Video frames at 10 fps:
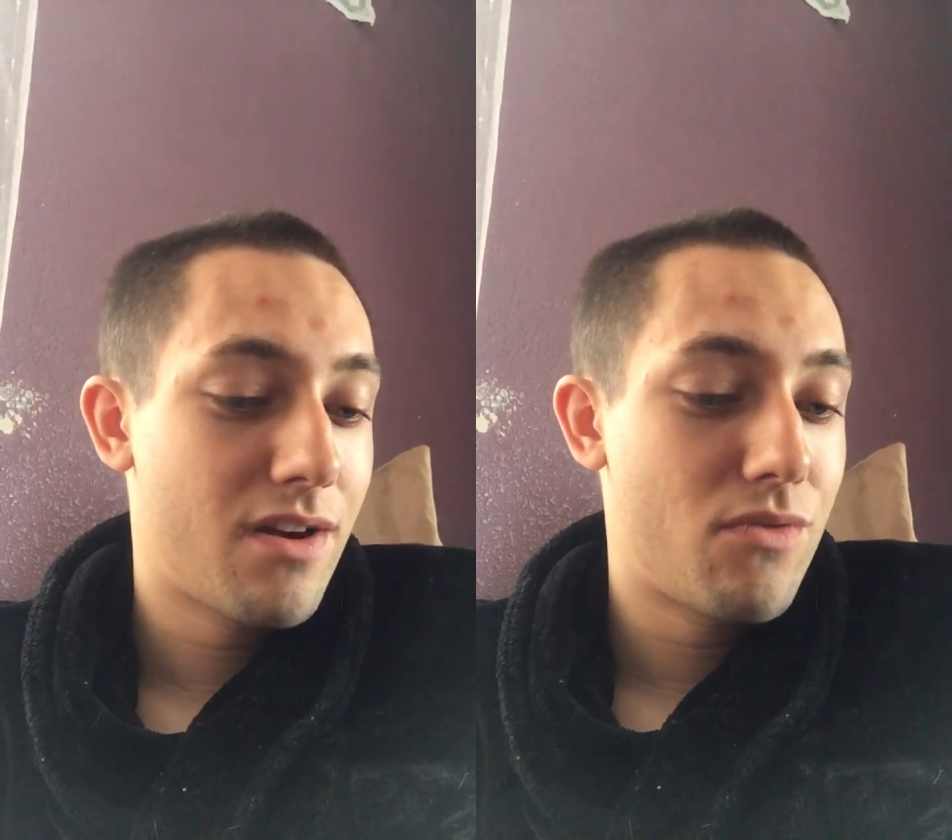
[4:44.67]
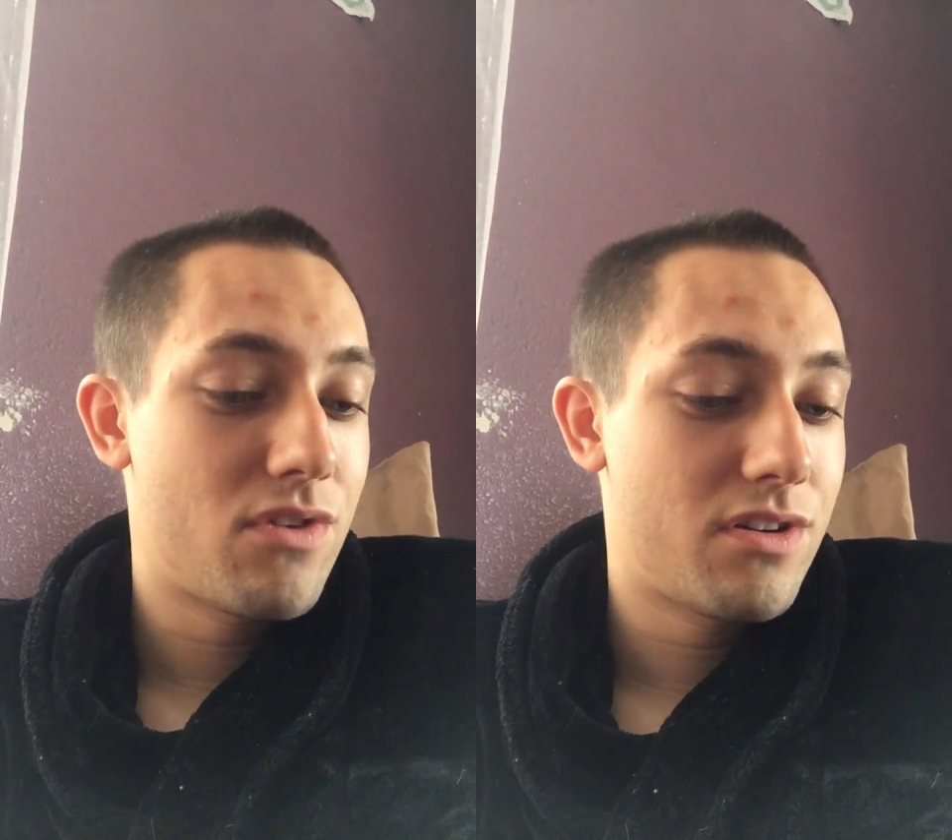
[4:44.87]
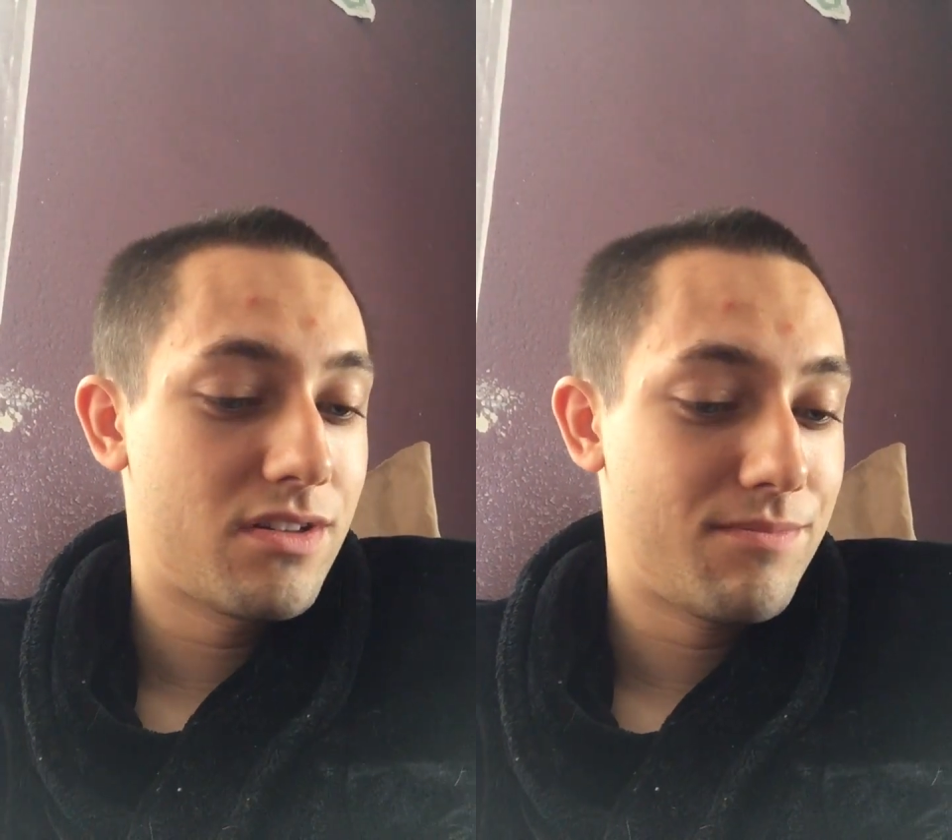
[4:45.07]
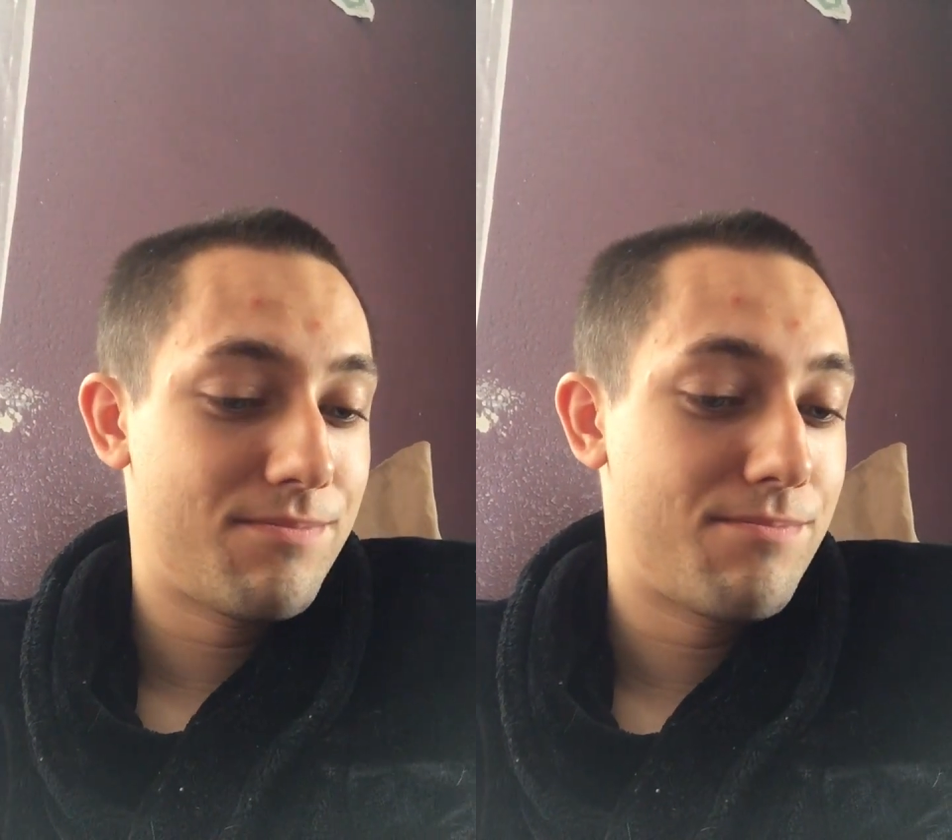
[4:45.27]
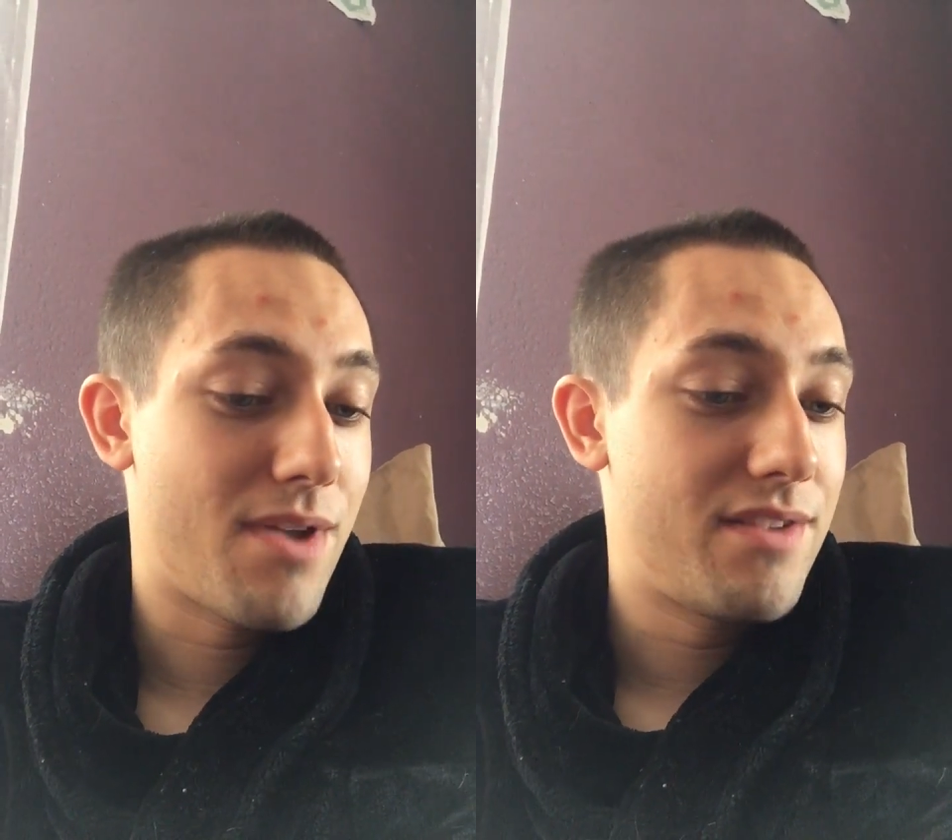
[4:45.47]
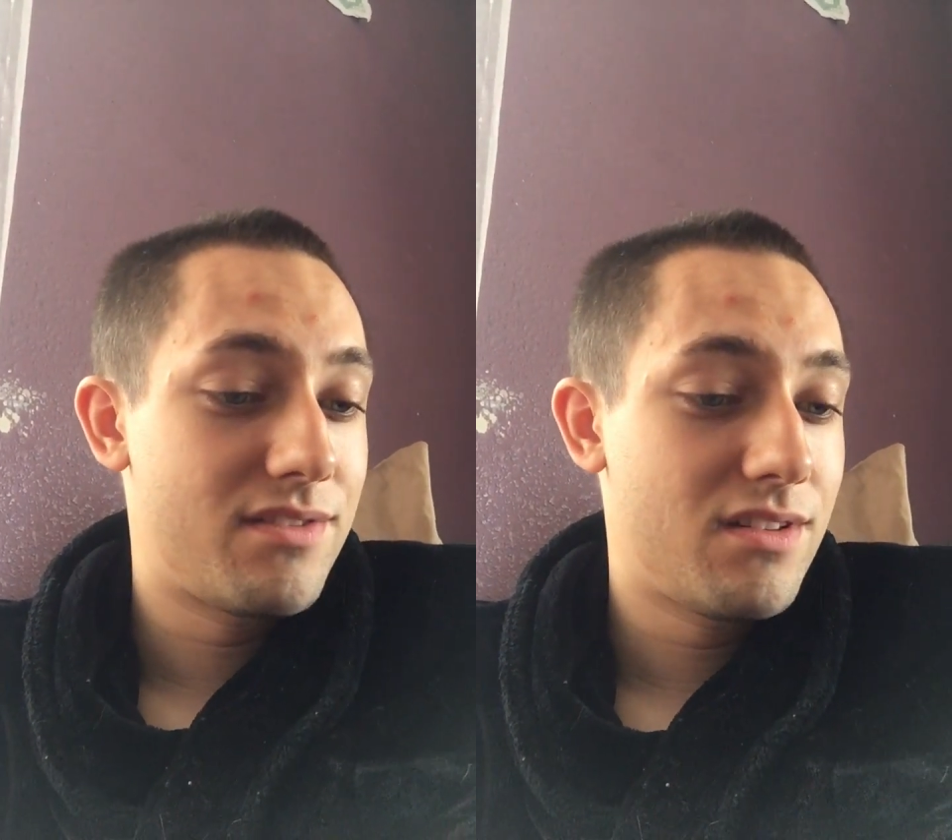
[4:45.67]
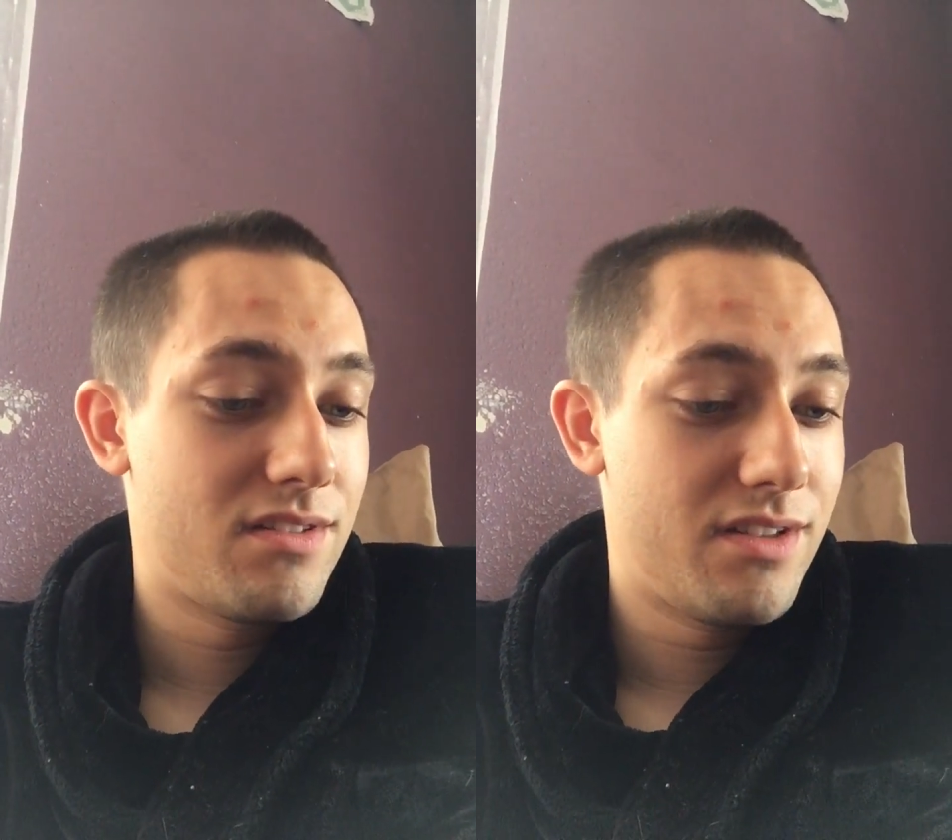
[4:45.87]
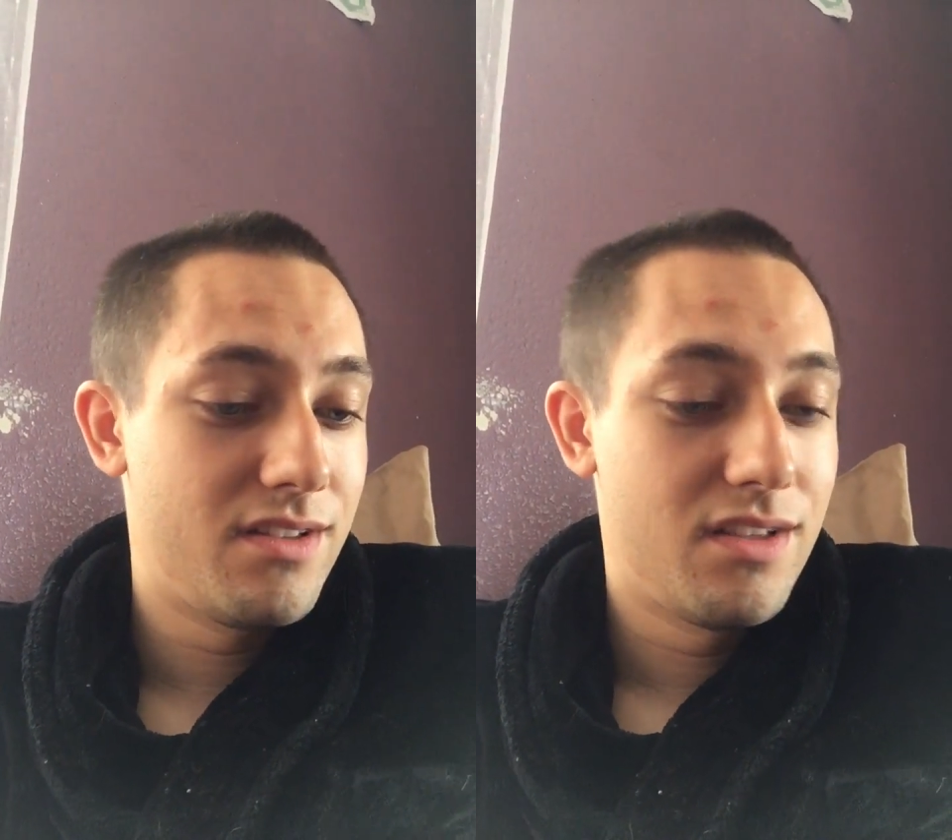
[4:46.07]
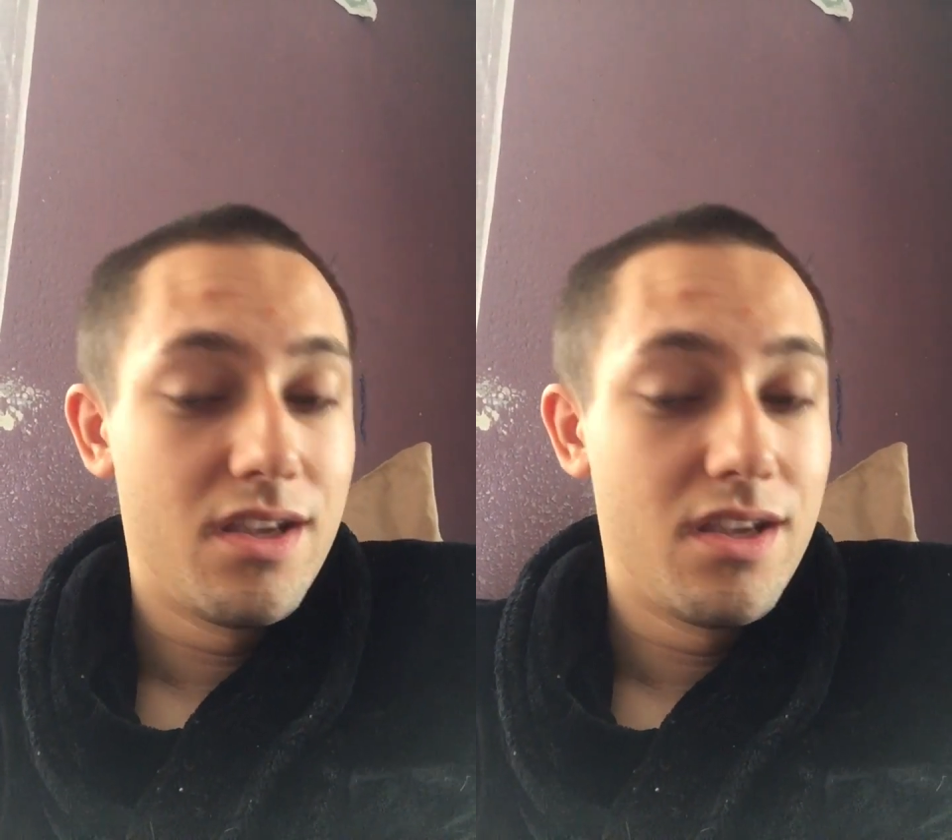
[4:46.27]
I want, basically.